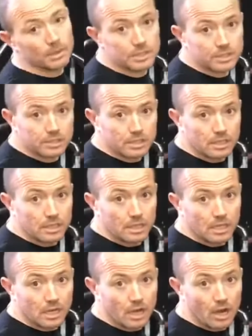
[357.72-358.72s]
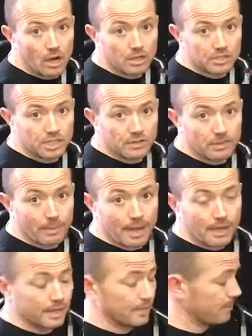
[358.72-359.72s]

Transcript: much arching of the back.